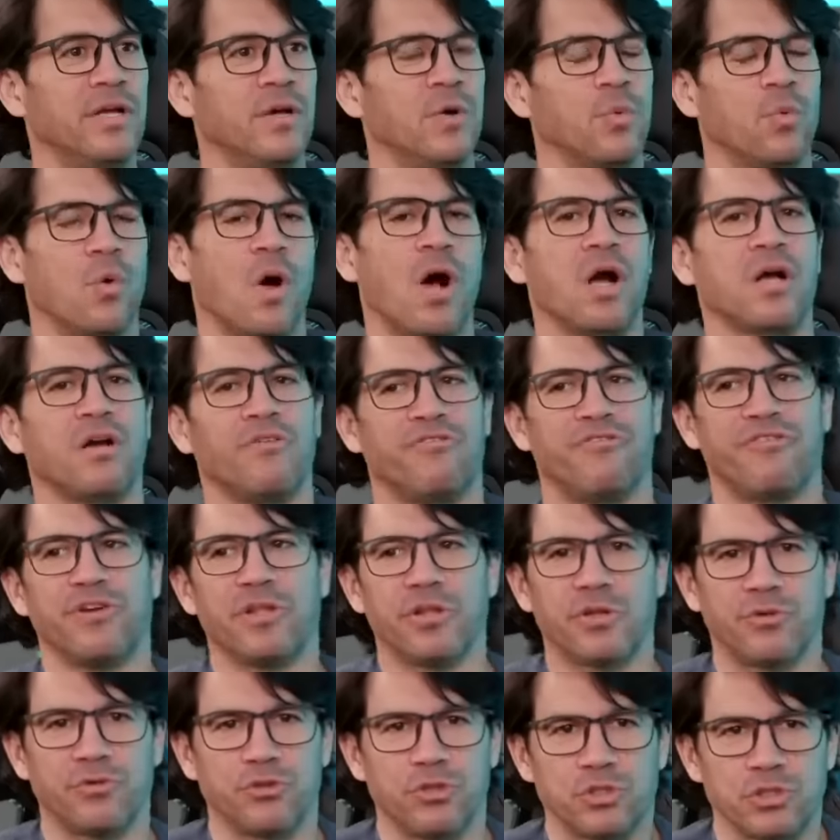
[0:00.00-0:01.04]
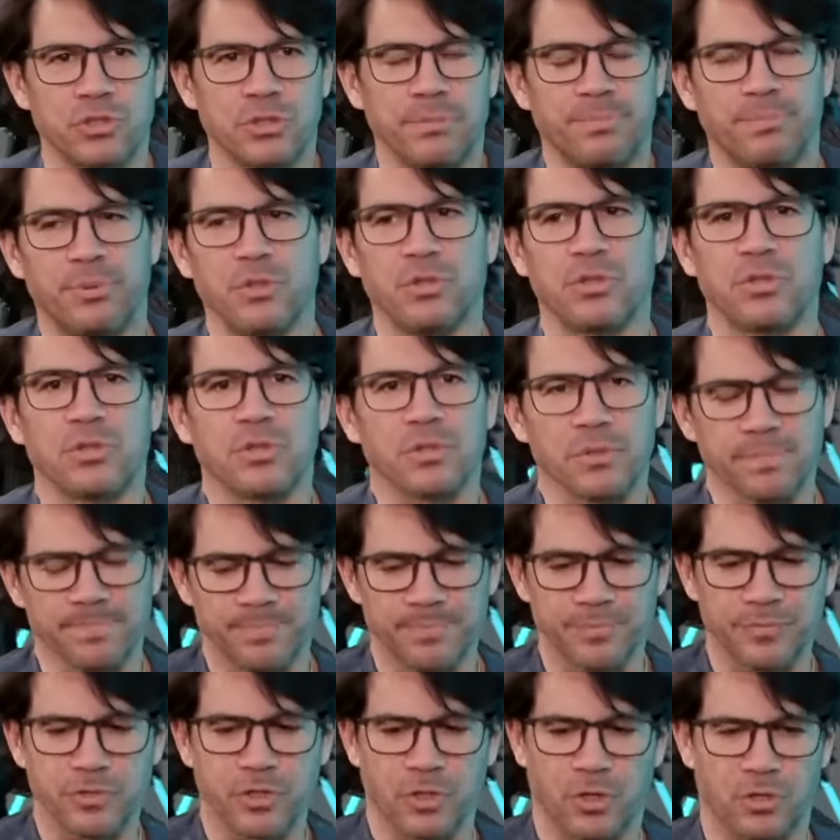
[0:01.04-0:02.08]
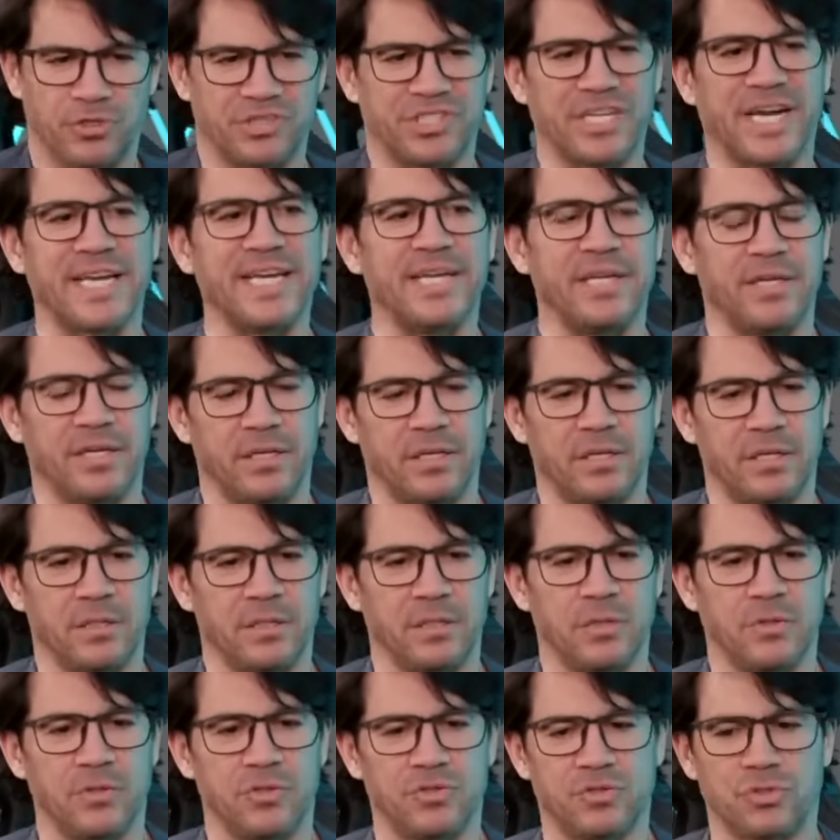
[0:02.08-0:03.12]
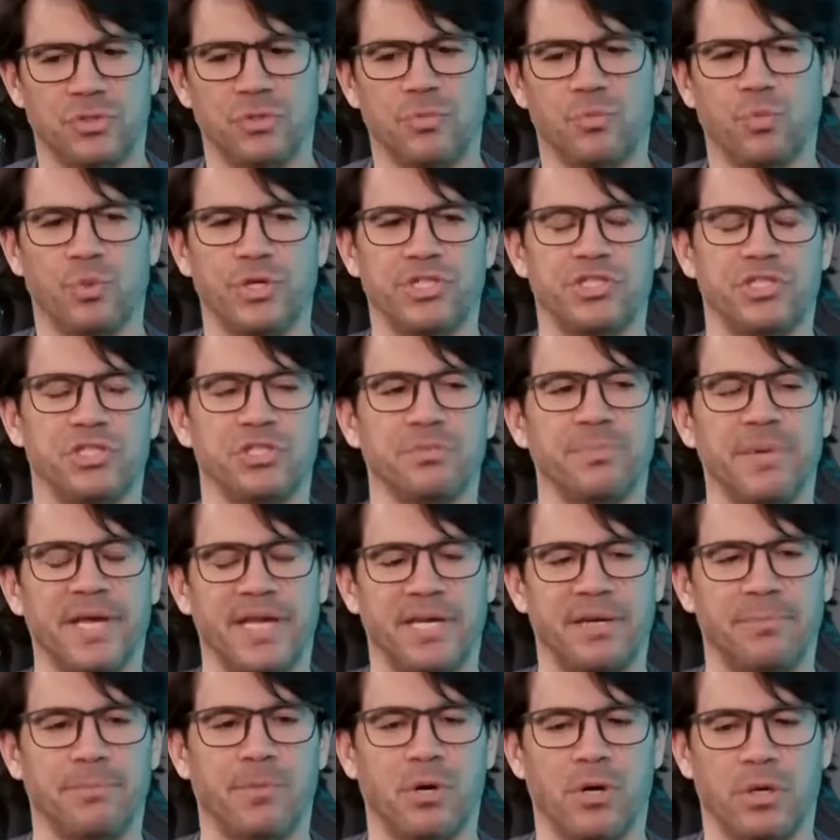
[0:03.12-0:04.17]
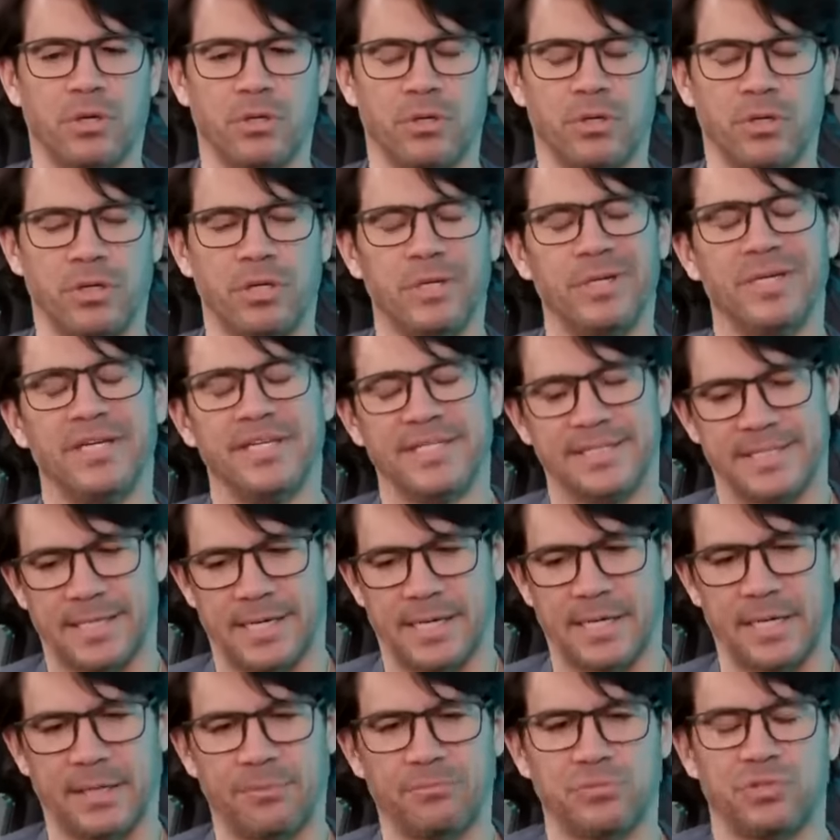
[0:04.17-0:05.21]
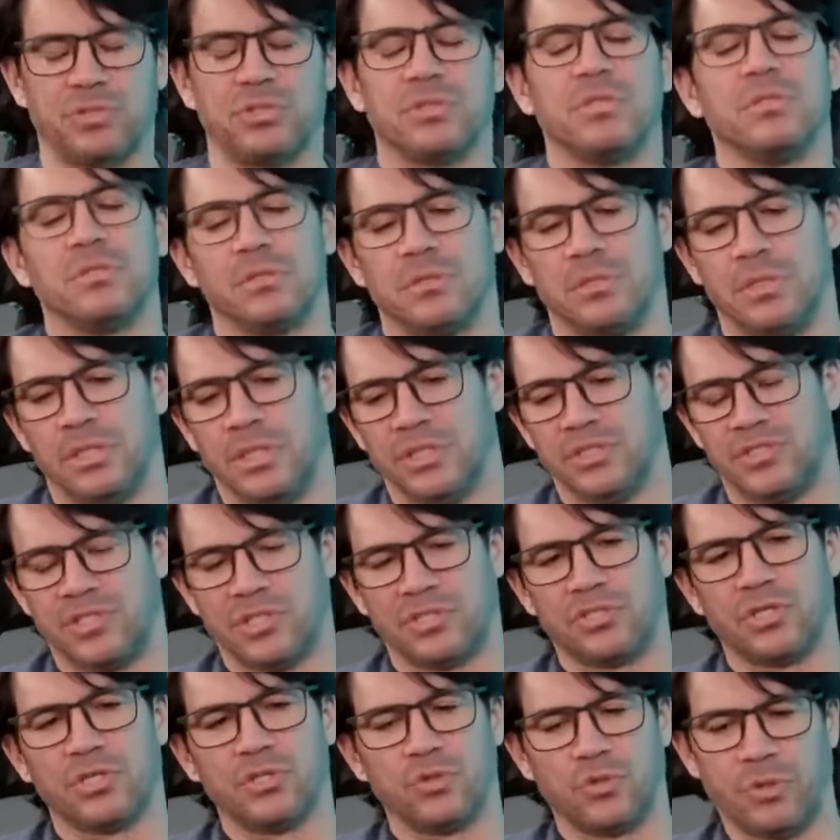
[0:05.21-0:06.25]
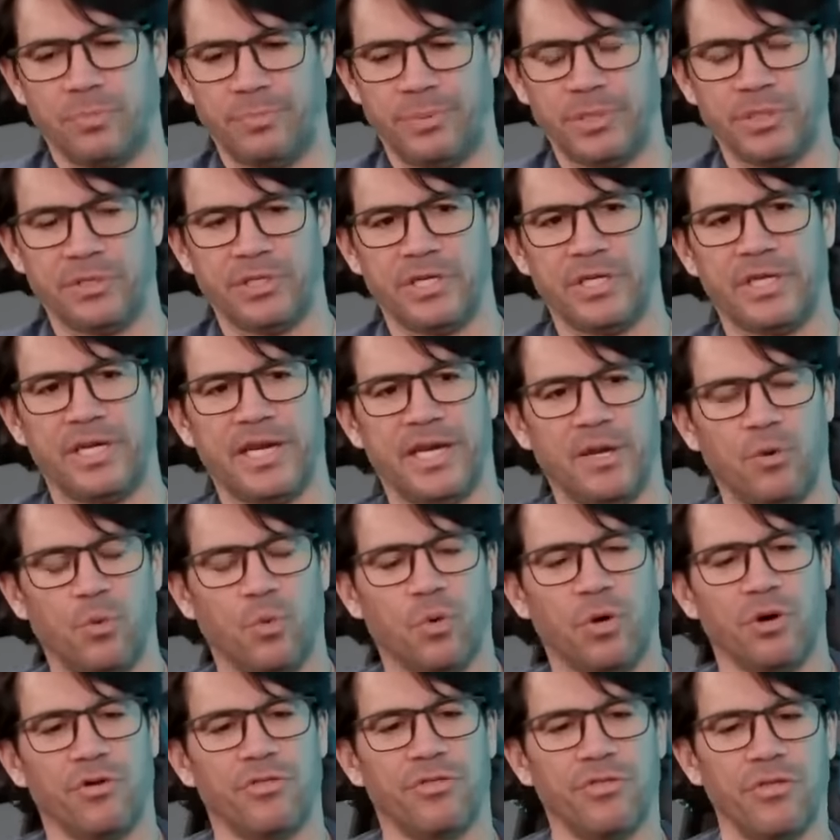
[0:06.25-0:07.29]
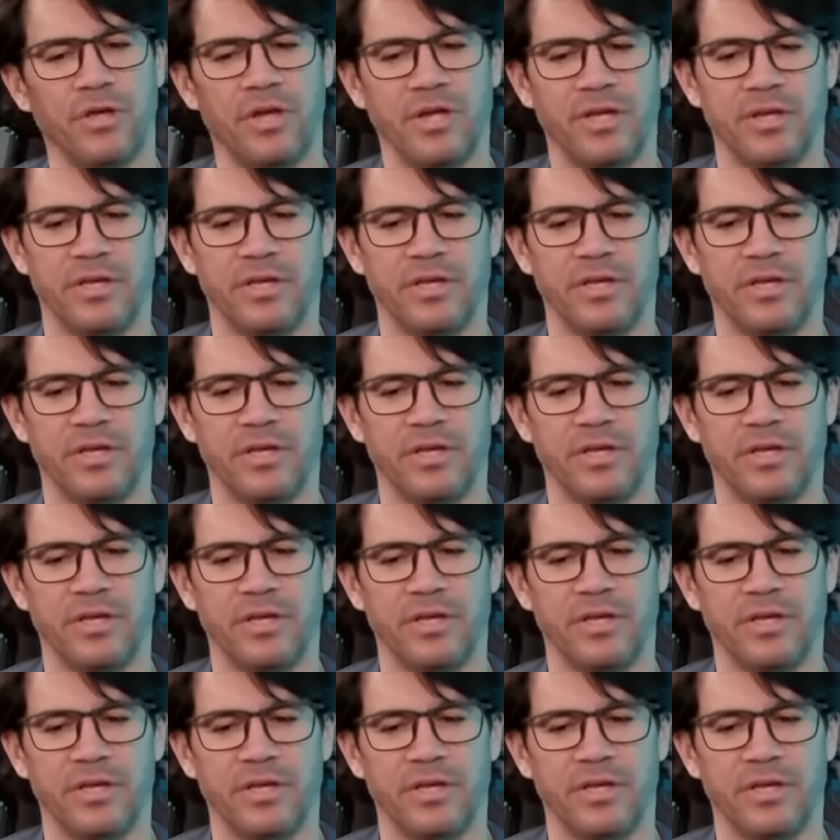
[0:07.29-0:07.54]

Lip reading: Rockefeller, there's a book called Titan. He's the richest man in modern times, 600 billion net worth.